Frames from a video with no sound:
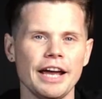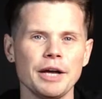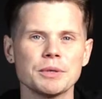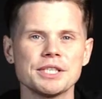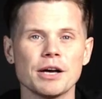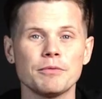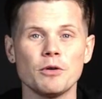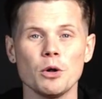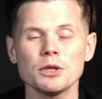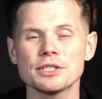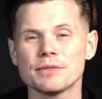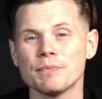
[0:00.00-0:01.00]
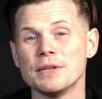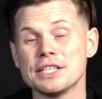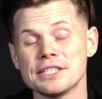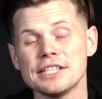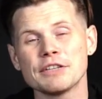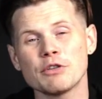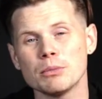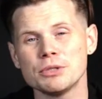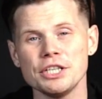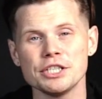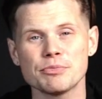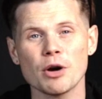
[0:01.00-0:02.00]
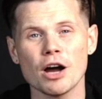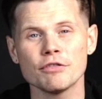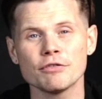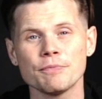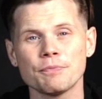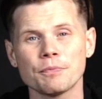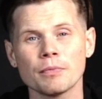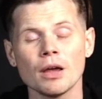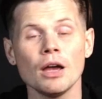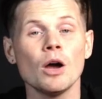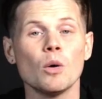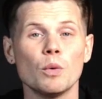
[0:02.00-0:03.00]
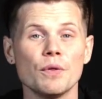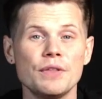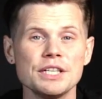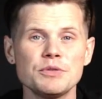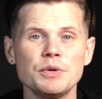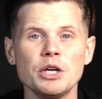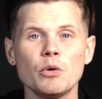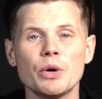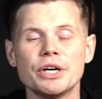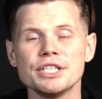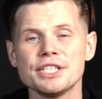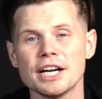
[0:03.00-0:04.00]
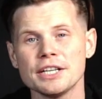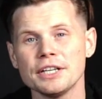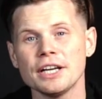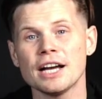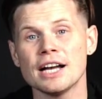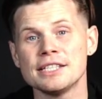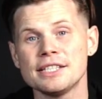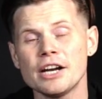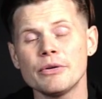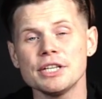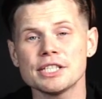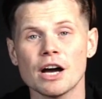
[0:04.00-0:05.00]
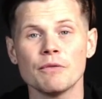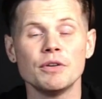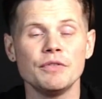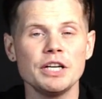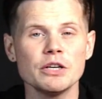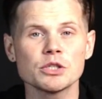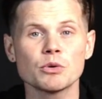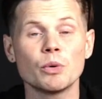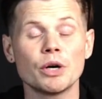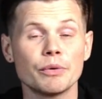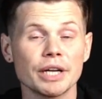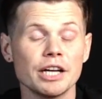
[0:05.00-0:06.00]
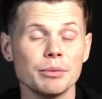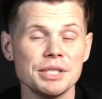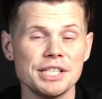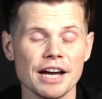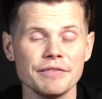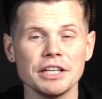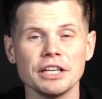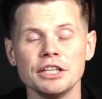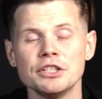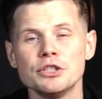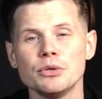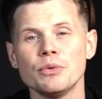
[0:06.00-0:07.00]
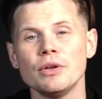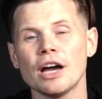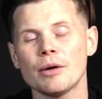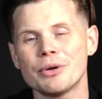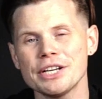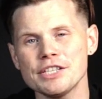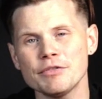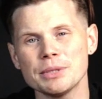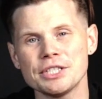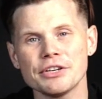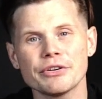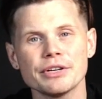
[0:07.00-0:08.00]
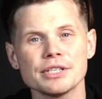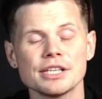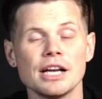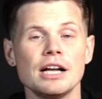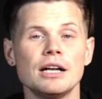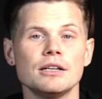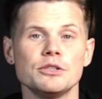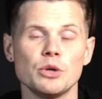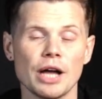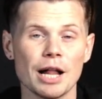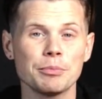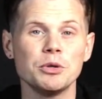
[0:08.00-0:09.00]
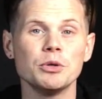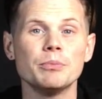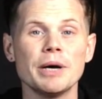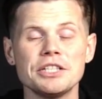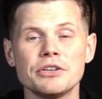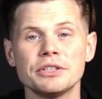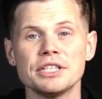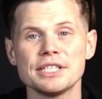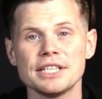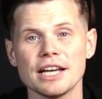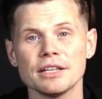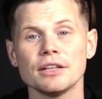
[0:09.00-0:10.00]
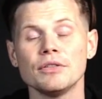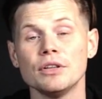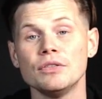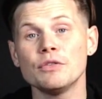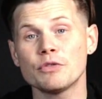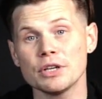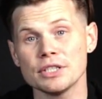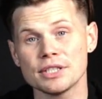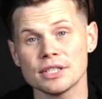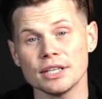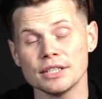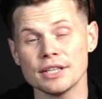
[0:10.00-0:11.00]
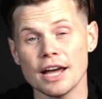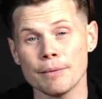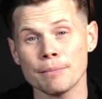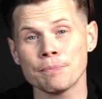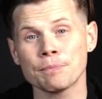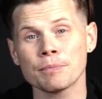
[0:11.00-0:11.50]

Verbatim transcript: Hey, what's up folks? This is Nick from TSProf. With this video, we're starting a series of the videos where we're gonna be diving into the abrasive materials to help you better understand the difference in them.